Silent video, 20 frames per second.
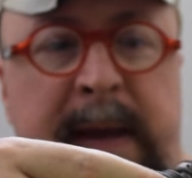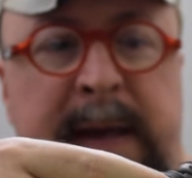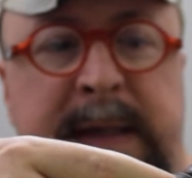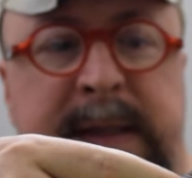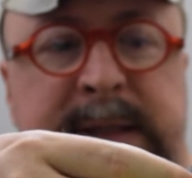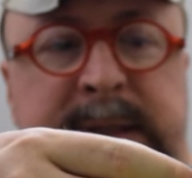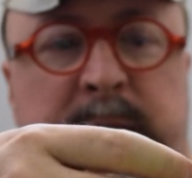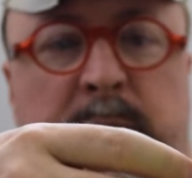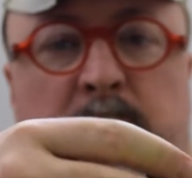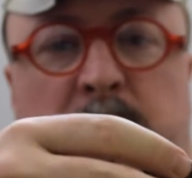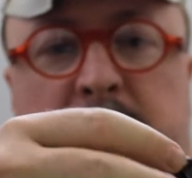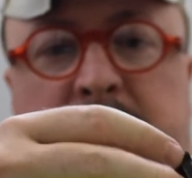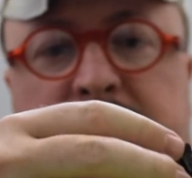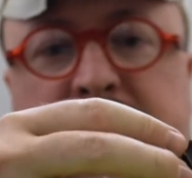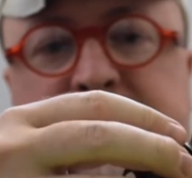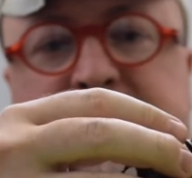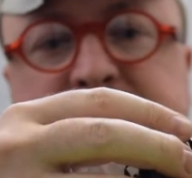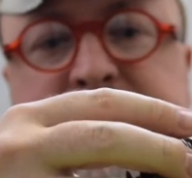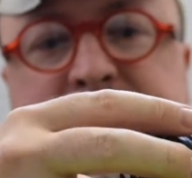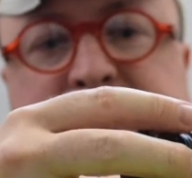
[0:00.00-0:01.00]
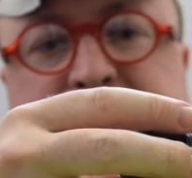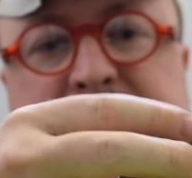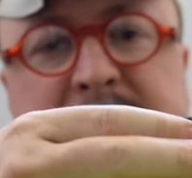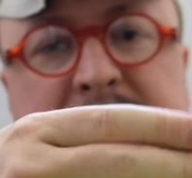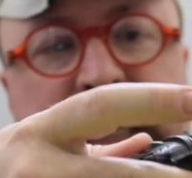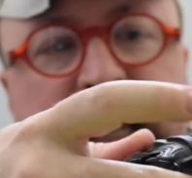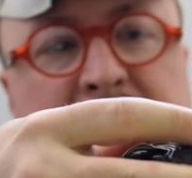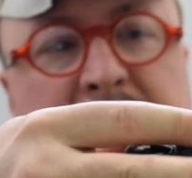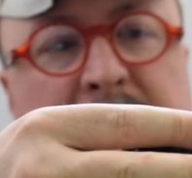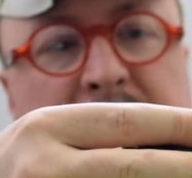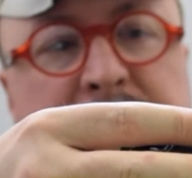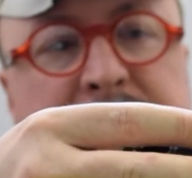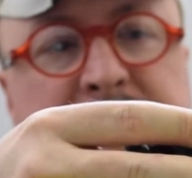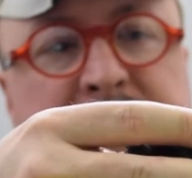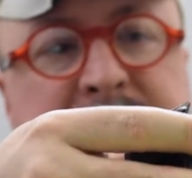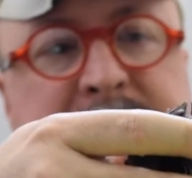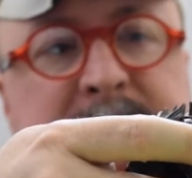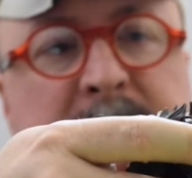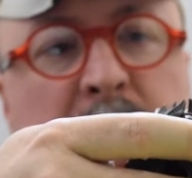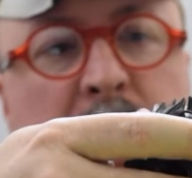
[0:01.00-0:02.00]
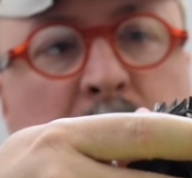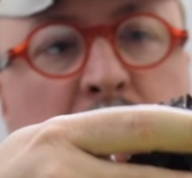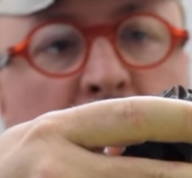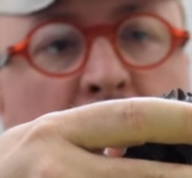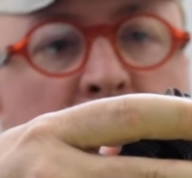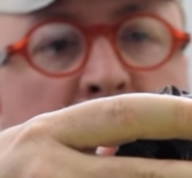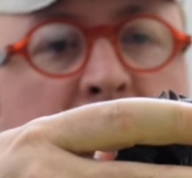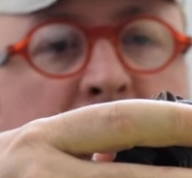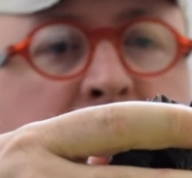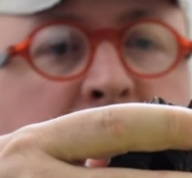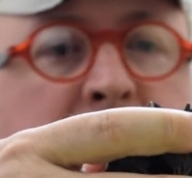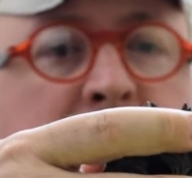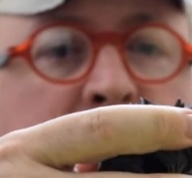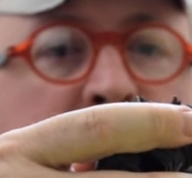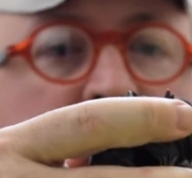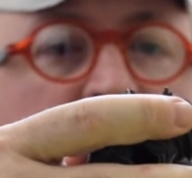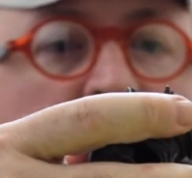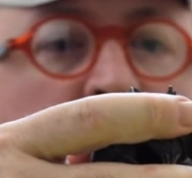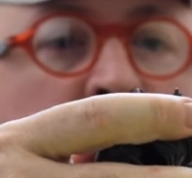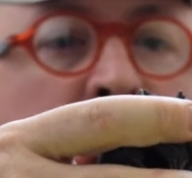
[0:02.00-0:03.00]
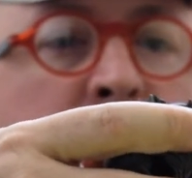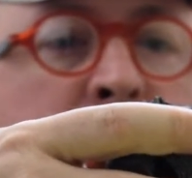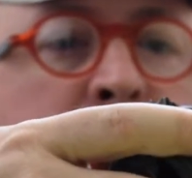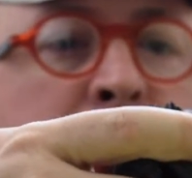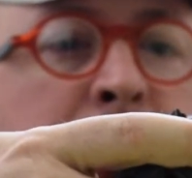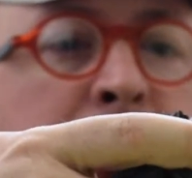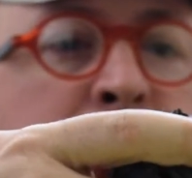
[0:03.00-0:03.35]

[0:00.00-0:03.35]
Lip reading: So let's see how these go on here.